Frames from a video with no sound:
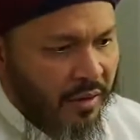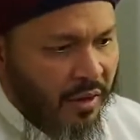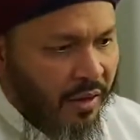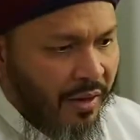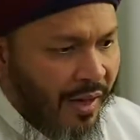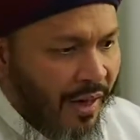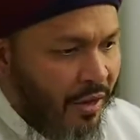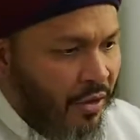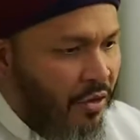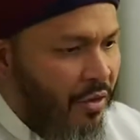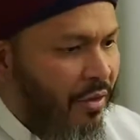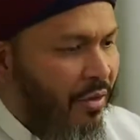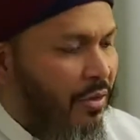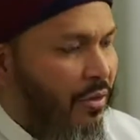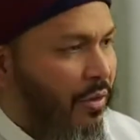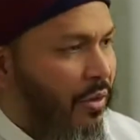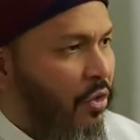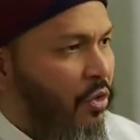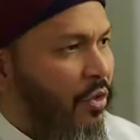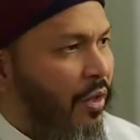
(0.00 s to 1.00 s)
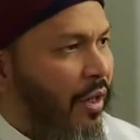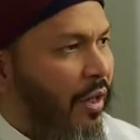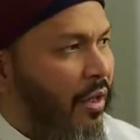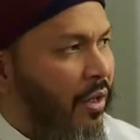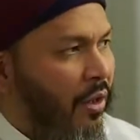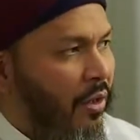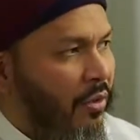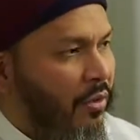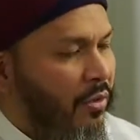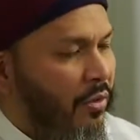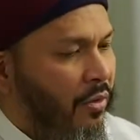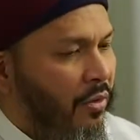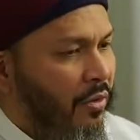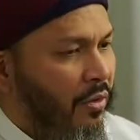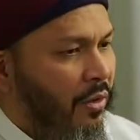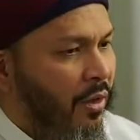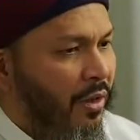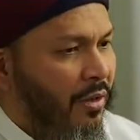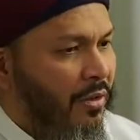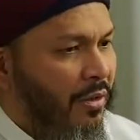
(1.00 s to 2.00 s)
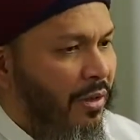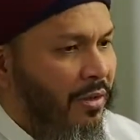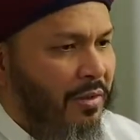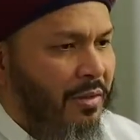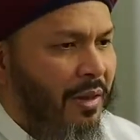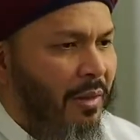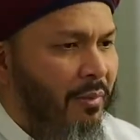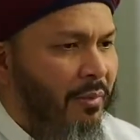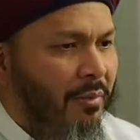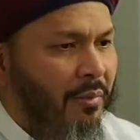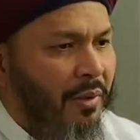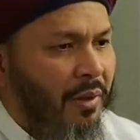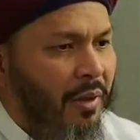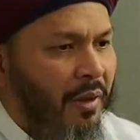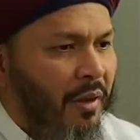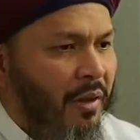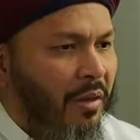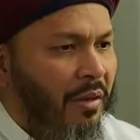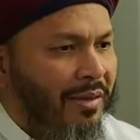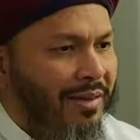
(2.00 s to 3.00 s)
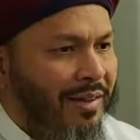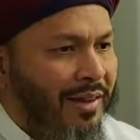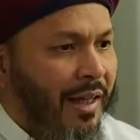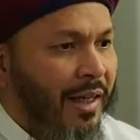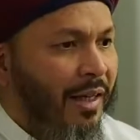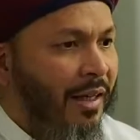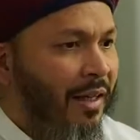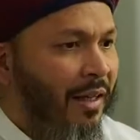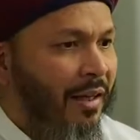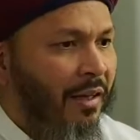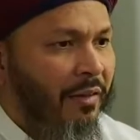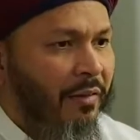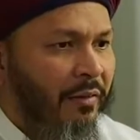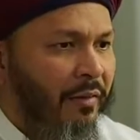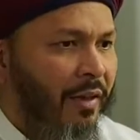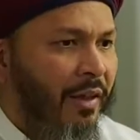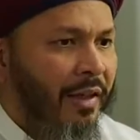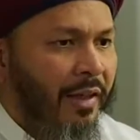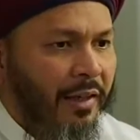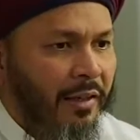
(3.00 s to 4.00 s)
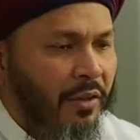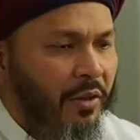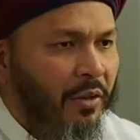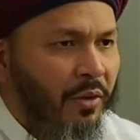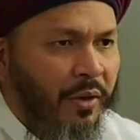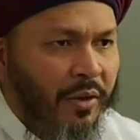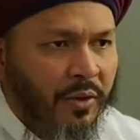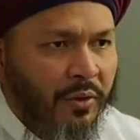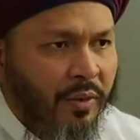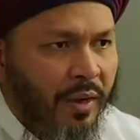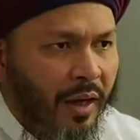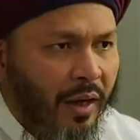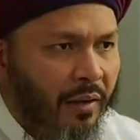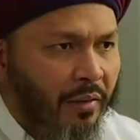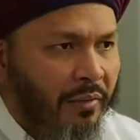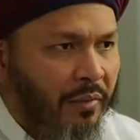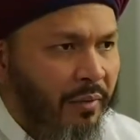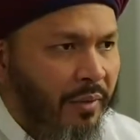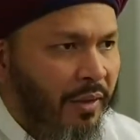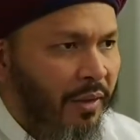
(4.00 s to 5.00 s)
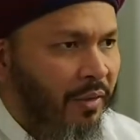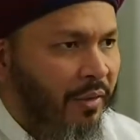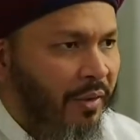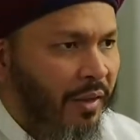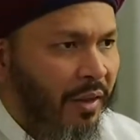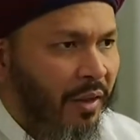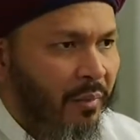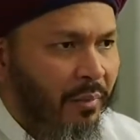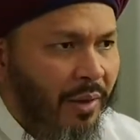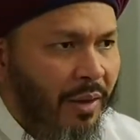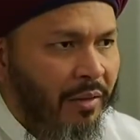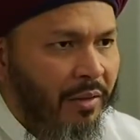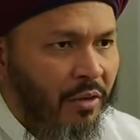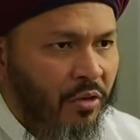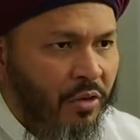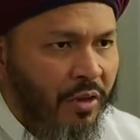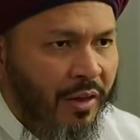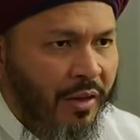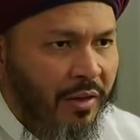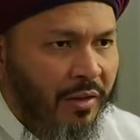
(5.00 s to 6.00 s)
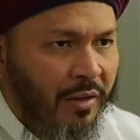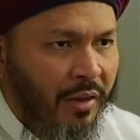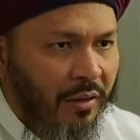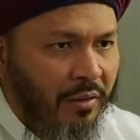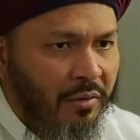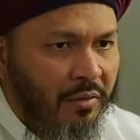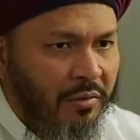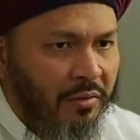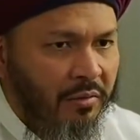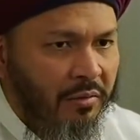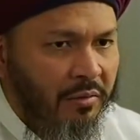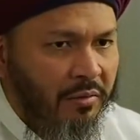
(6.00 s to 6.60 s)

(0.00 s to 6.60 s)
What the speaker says: connection to the shaykh also, not just some tingly feeling you're going to have when you think about the shaykh now.